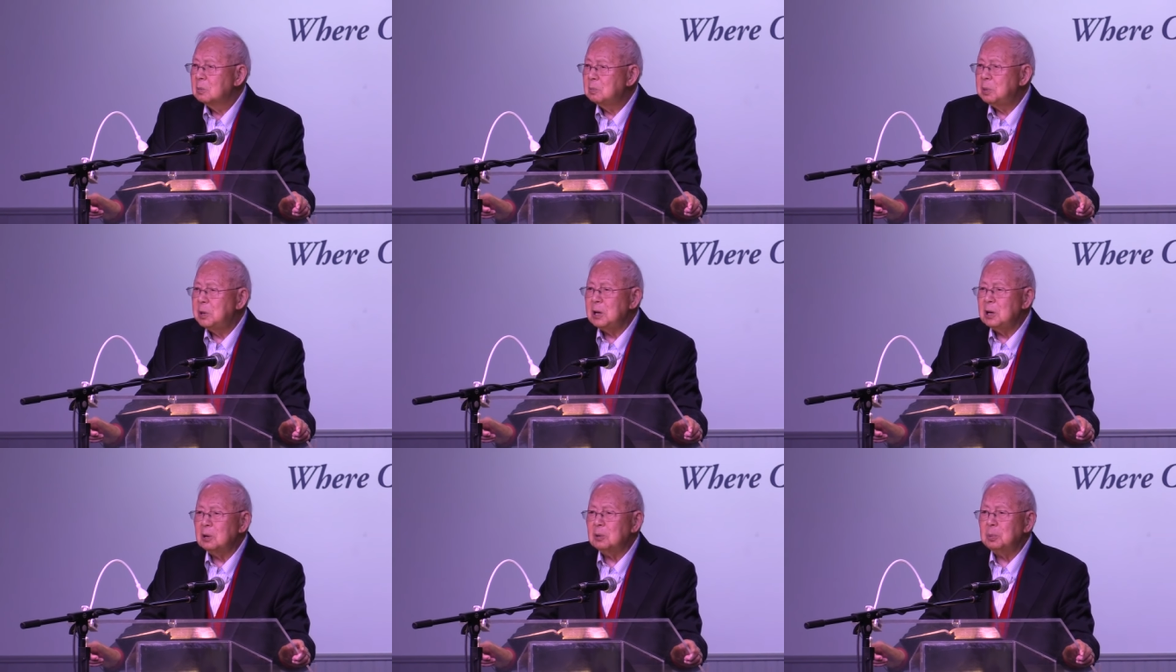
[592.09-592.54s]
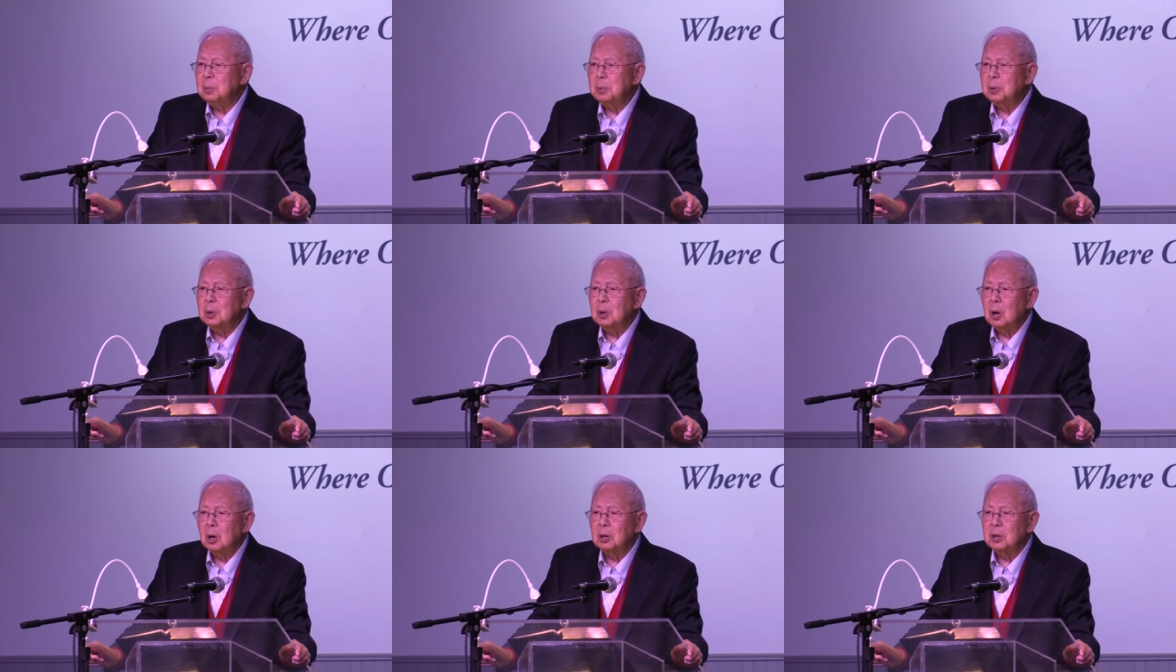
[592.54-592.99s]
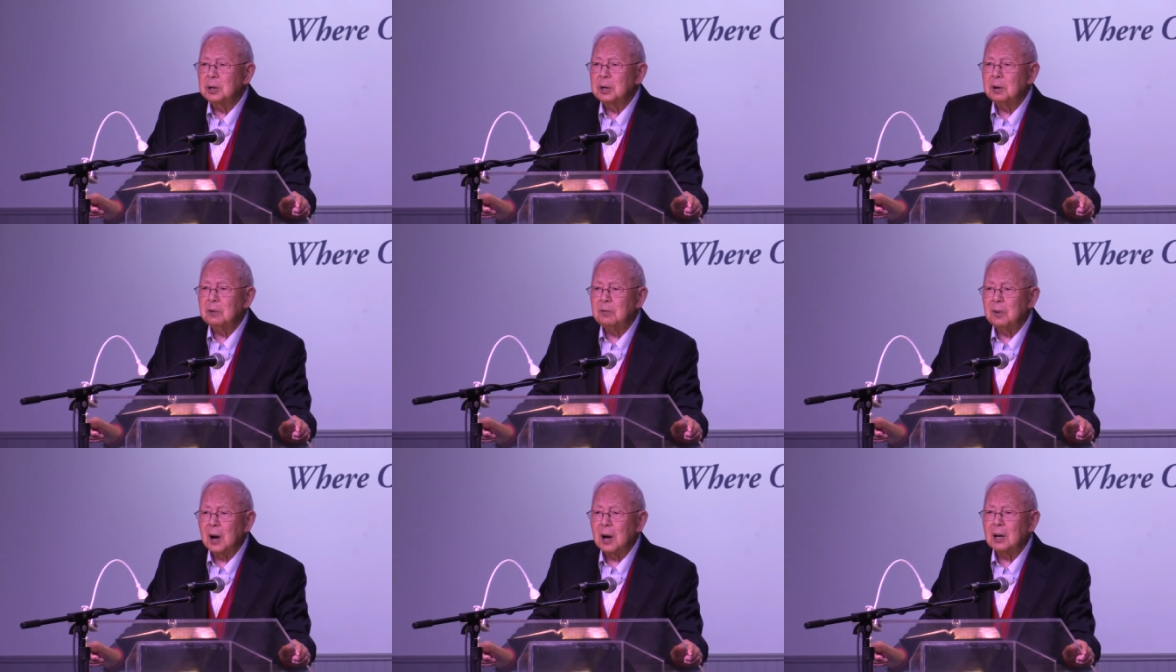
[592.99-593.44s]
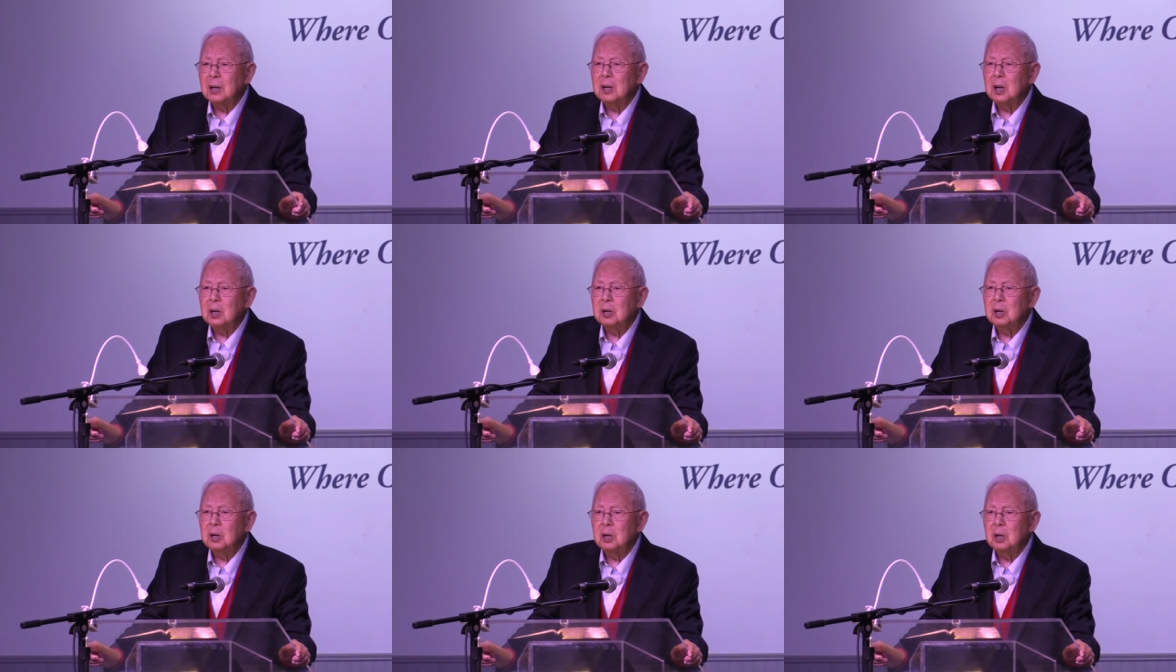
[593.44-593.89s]
people are
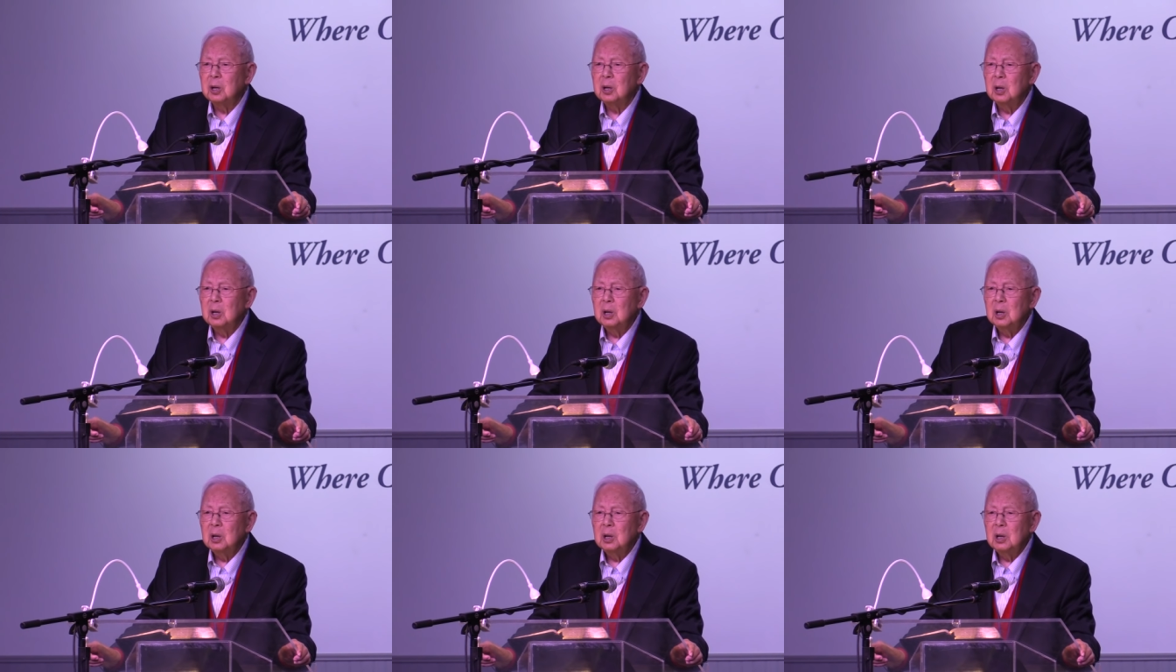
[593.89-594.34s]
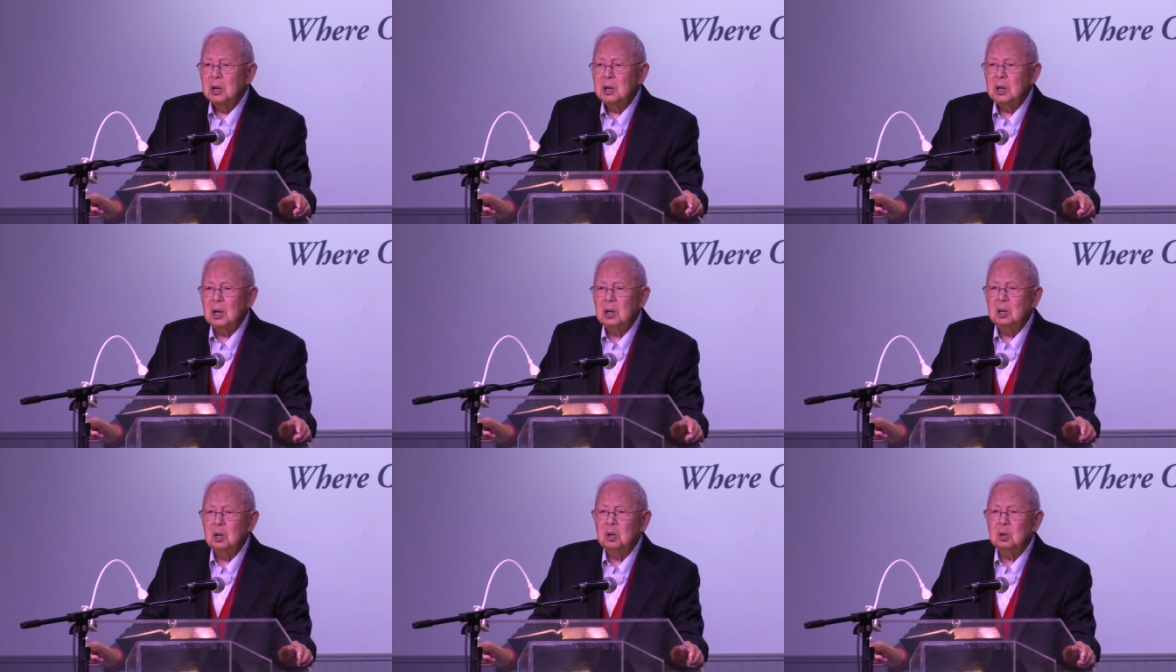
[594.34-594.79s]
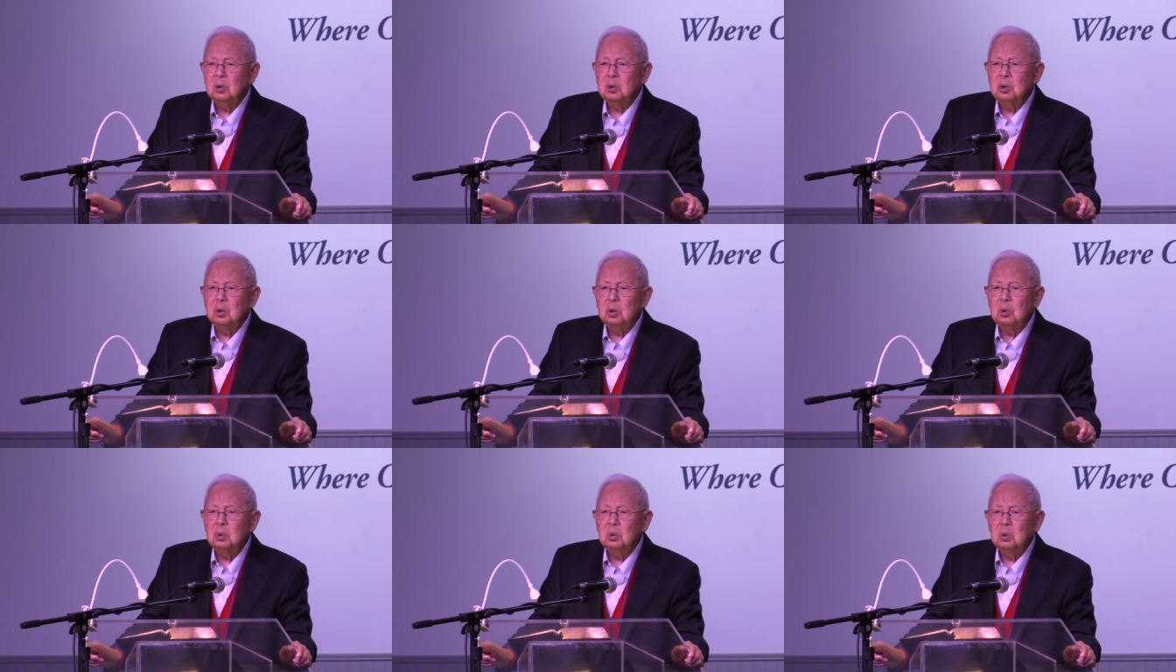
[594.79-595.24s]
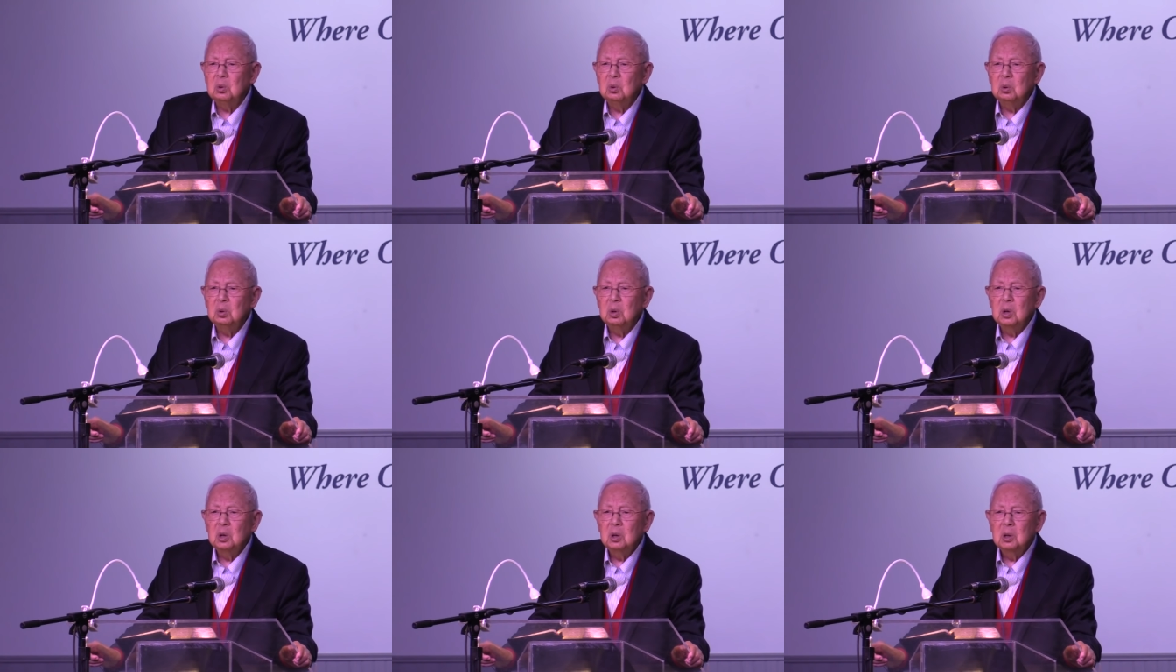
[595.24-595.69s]
divided into
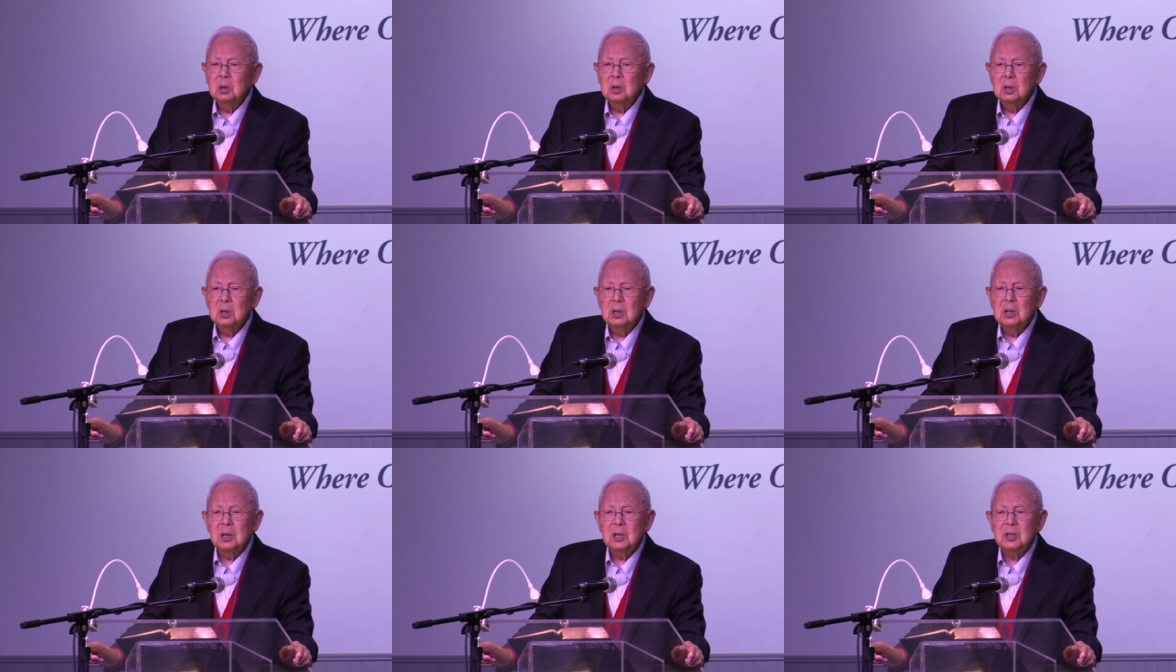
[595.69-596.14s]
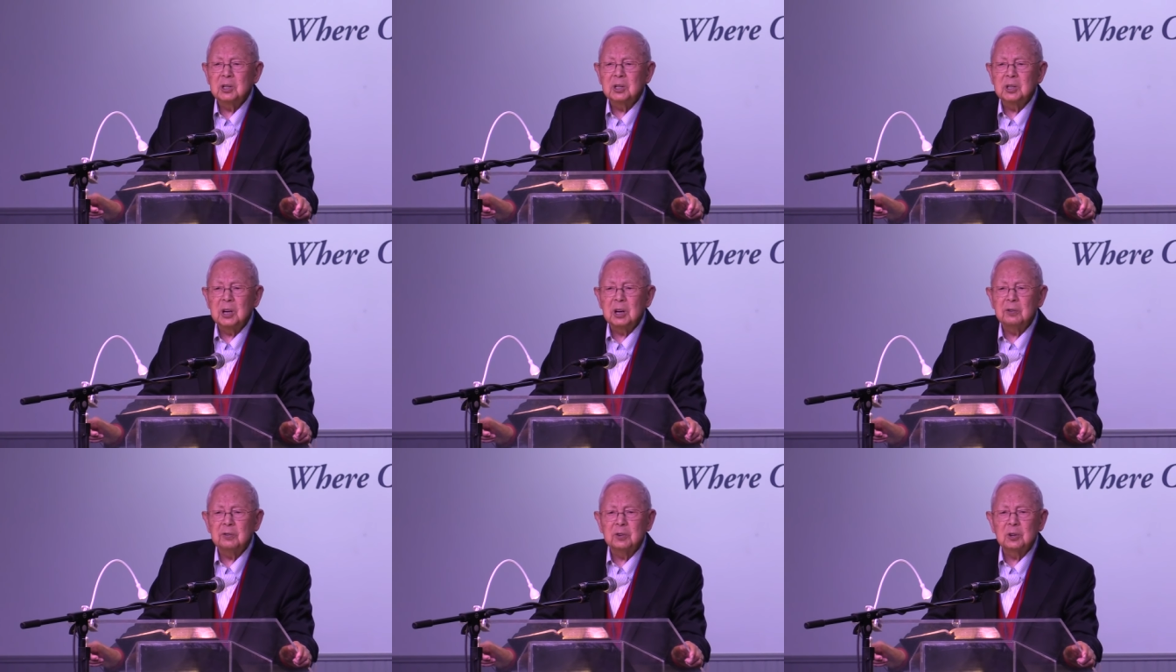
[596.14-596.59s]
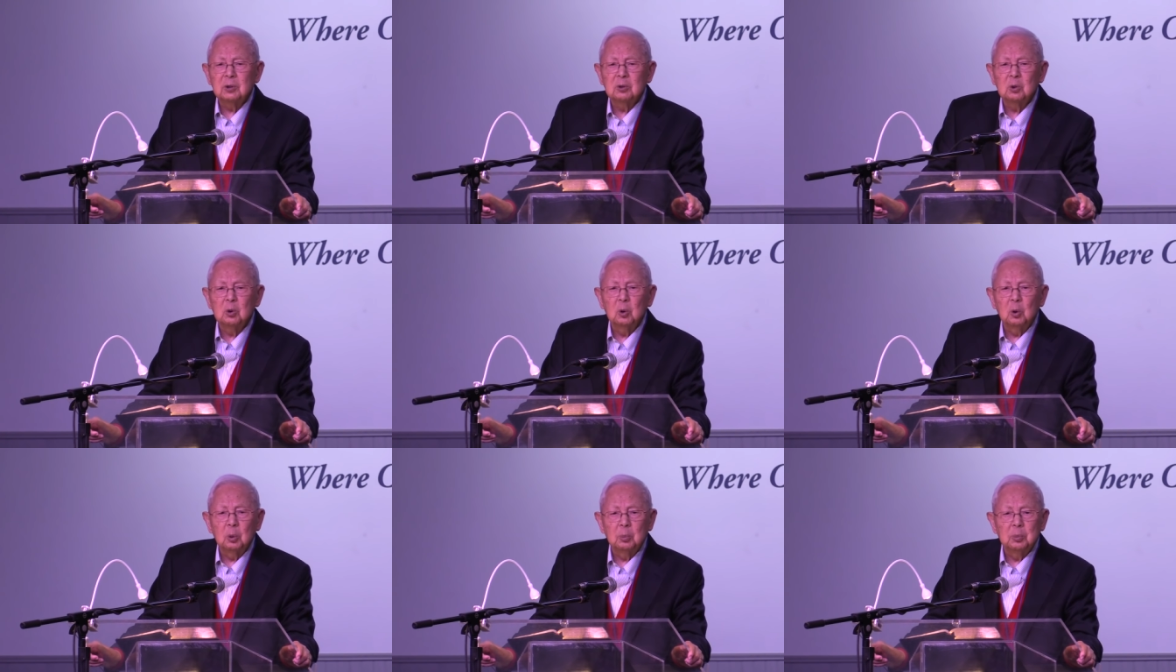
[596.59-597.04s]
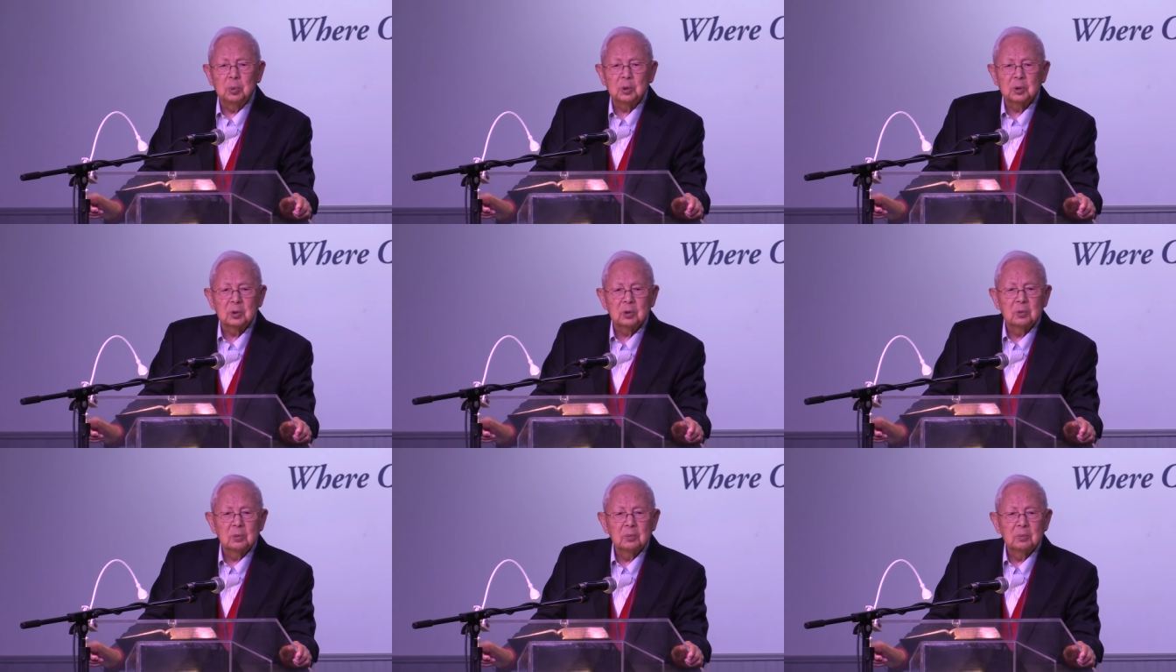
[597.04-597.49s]
these different
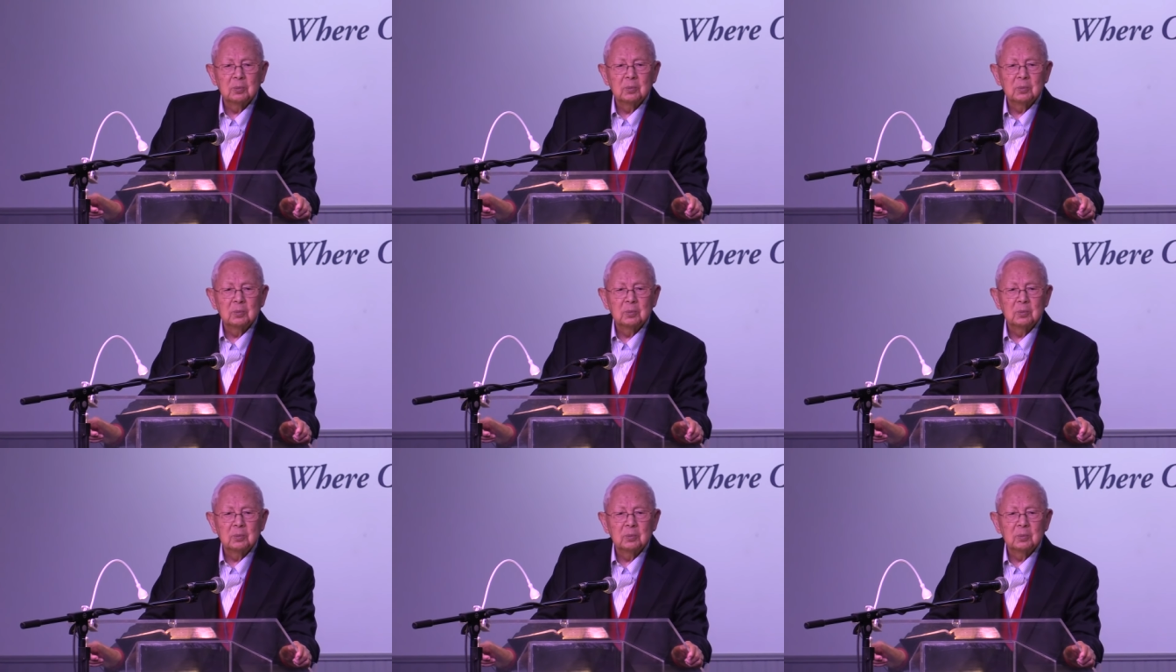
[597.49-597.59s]
groups.